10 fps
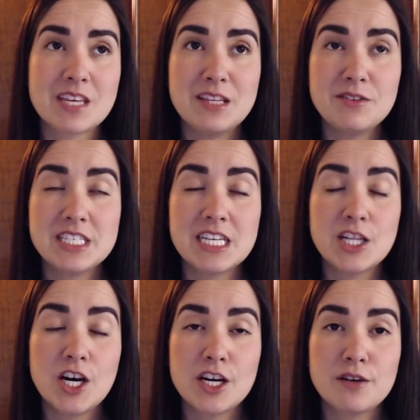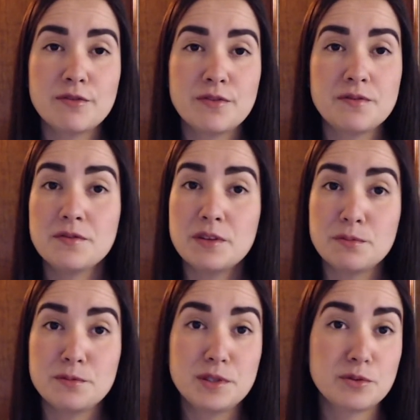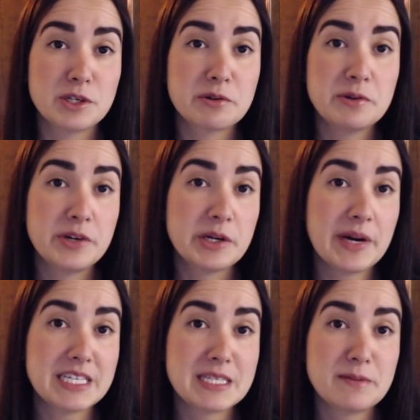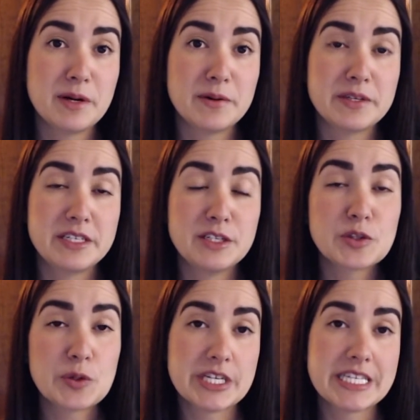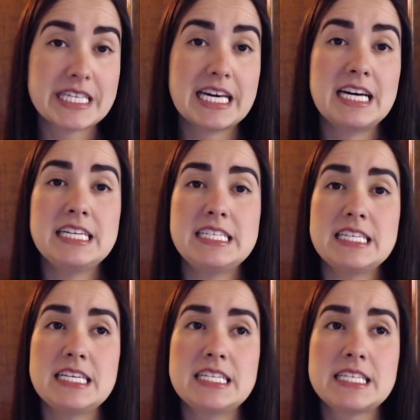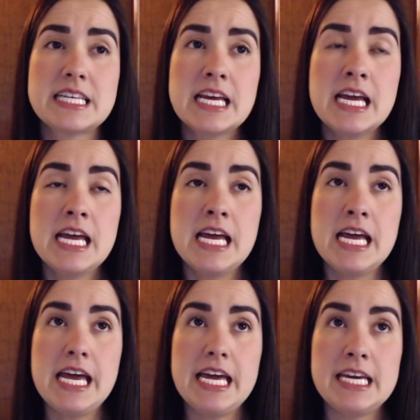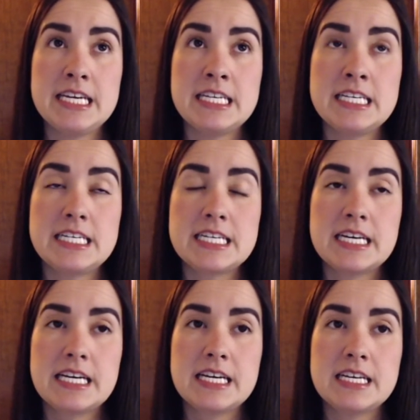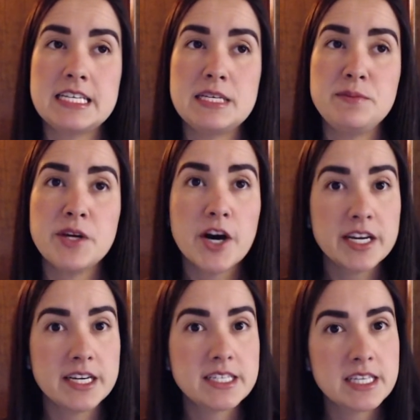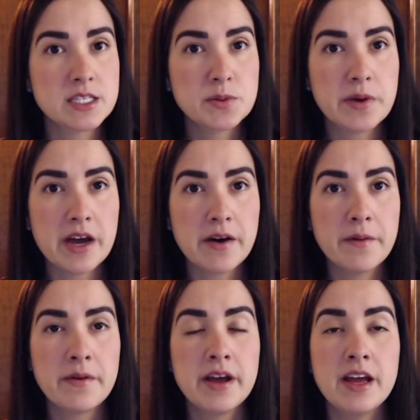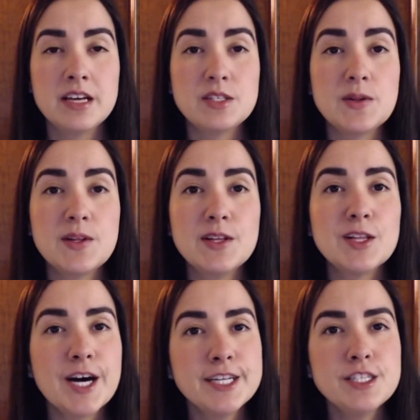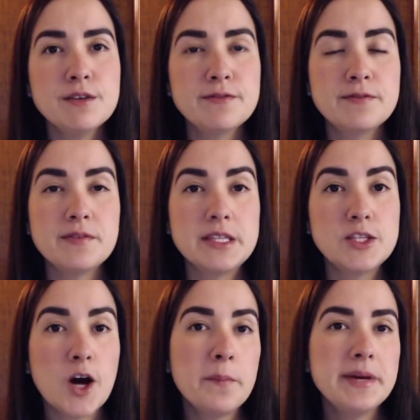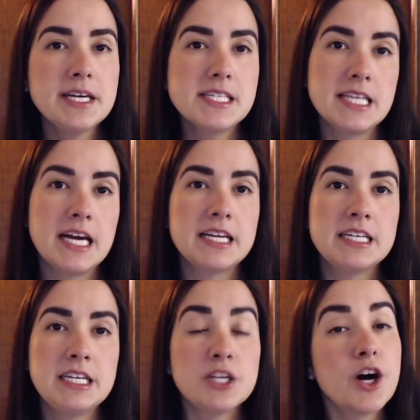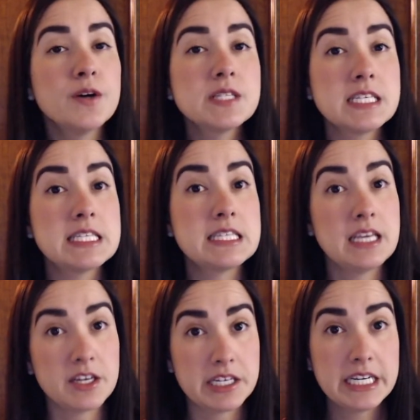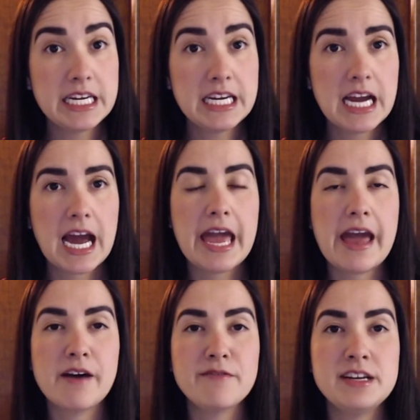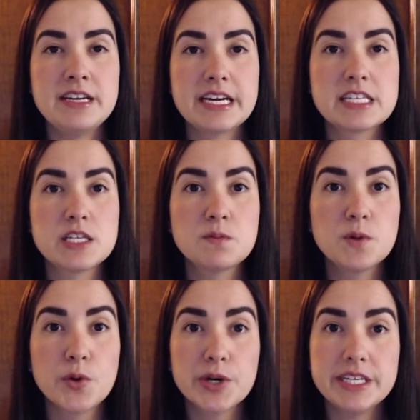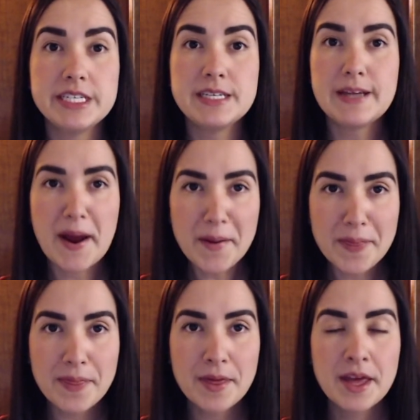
There is a lot of the work requests about discourse analysis and semiotics as well. So lots of topics that, in all sincerity, I haven't explored in depth